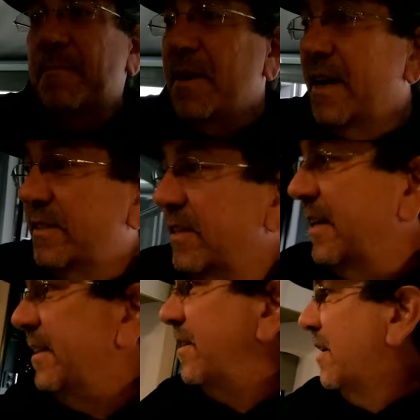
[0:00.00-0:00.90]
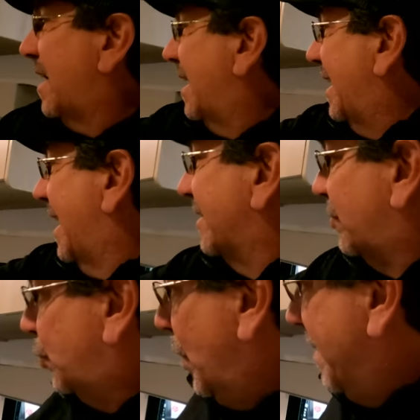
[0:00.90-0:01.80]
but it
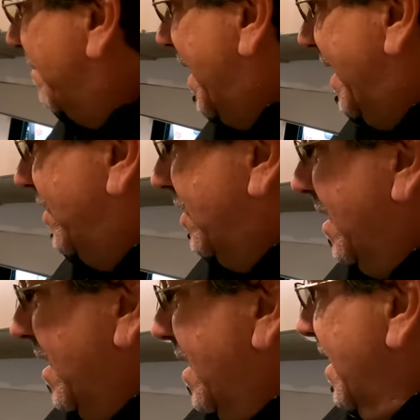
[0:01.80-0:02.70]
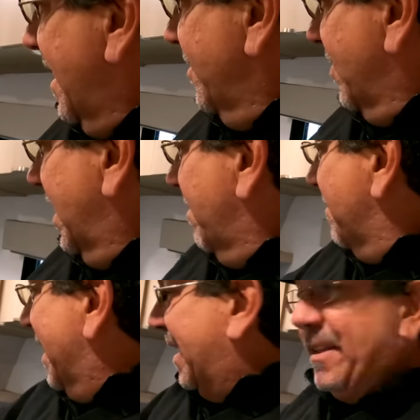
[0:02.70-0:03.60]
has twin beds, and you can
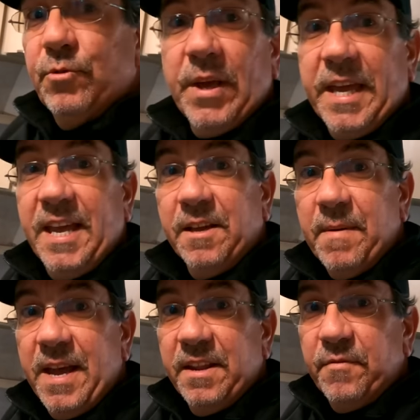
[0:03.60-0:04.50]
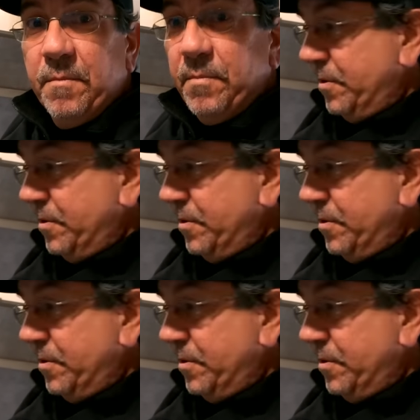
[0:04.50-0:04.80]
even make it into a king bed if you